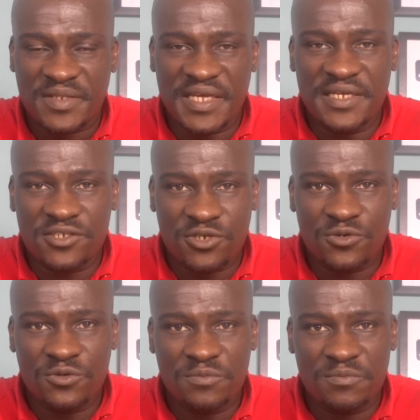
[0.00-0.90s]

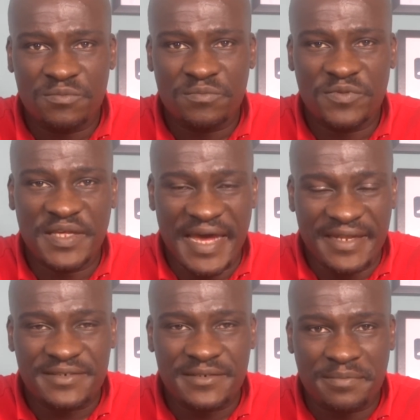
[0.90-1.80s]
E2, the
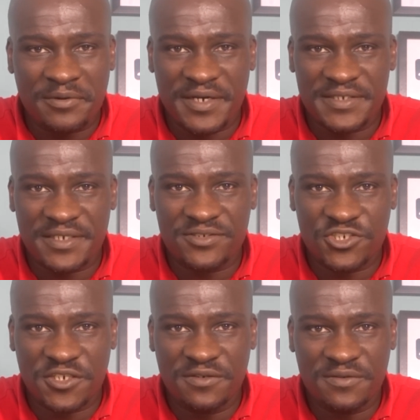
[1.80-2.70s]
enterprise
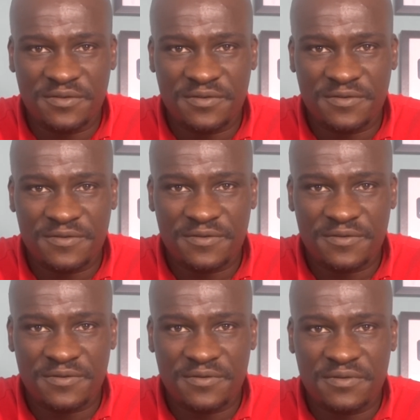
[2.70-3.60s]
engine,
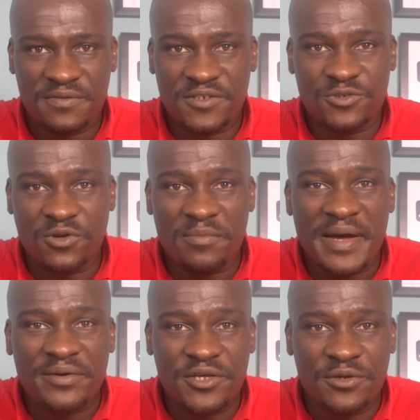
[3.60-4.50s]
is all
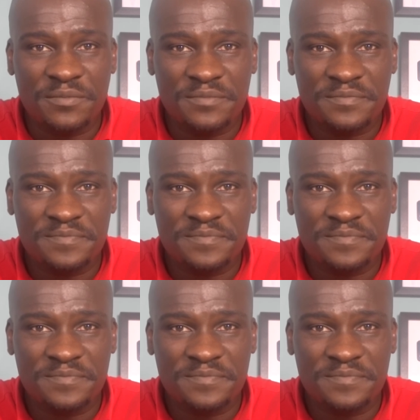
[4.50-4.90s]
about you.